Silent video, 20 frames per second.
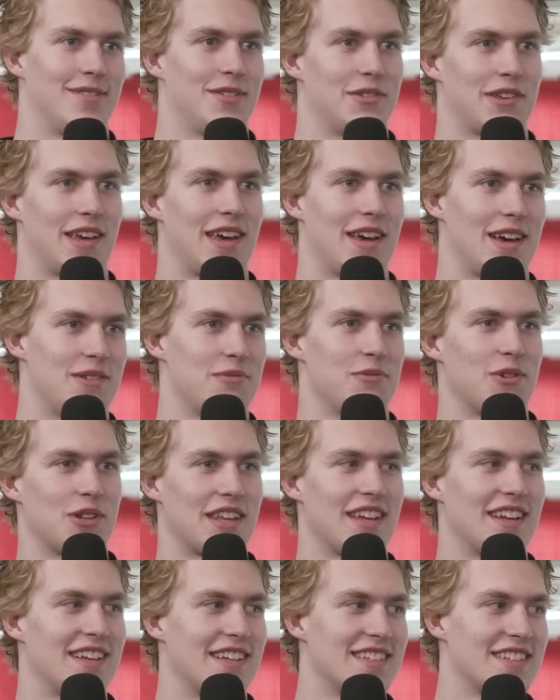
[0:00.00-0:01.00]
okay, what
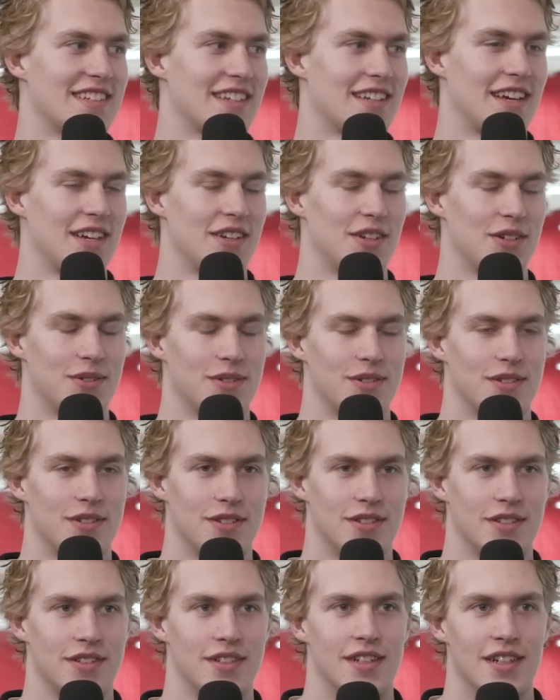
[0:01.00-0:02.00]
can this guy do?
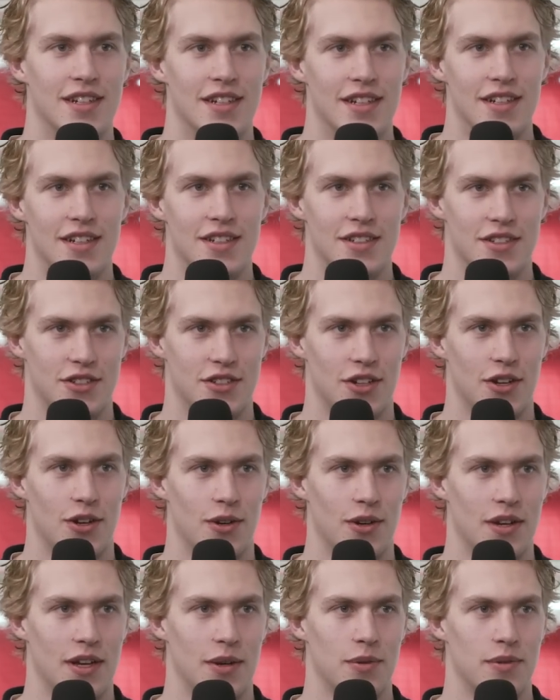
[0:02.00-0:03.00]

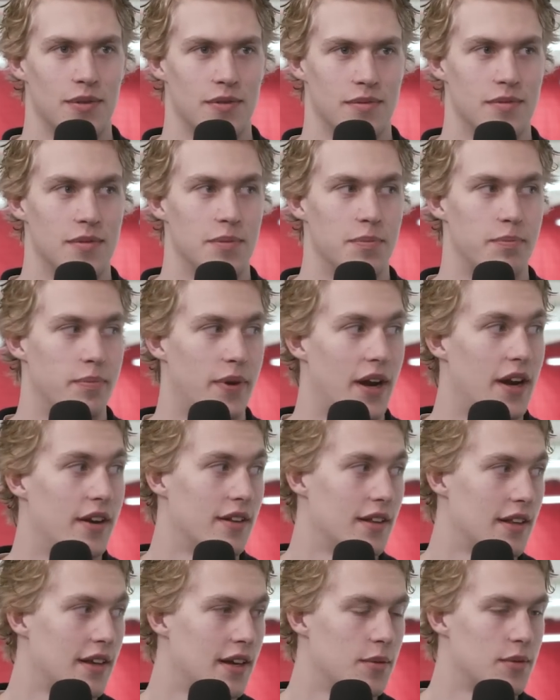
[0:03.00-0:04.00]
So he
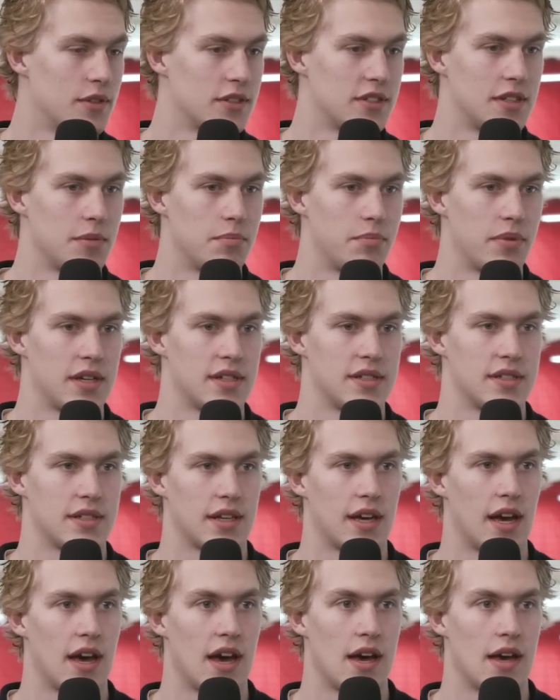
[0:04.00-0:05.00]
apparently he was the
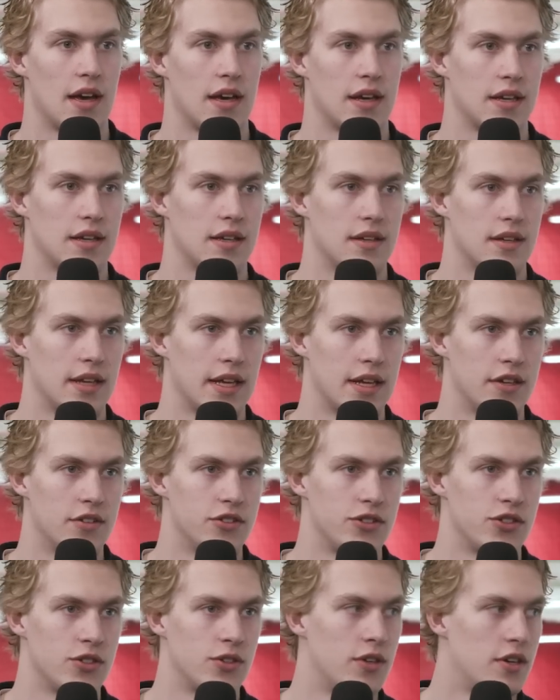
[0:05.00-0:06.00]
best guy in
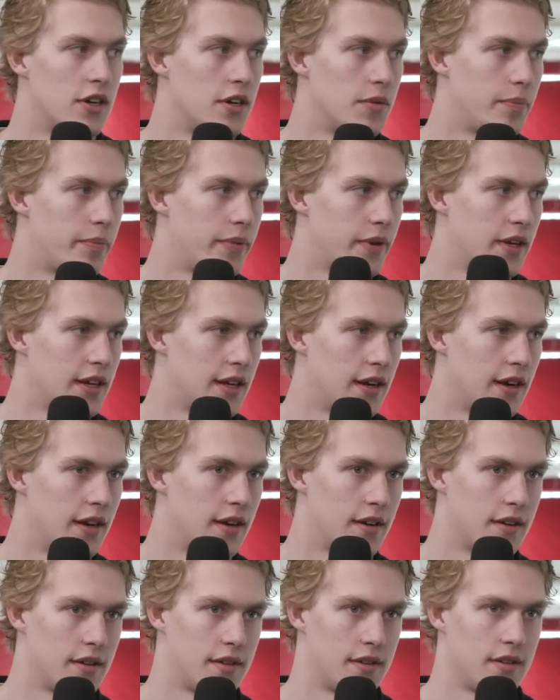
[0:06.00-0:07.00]
Europe in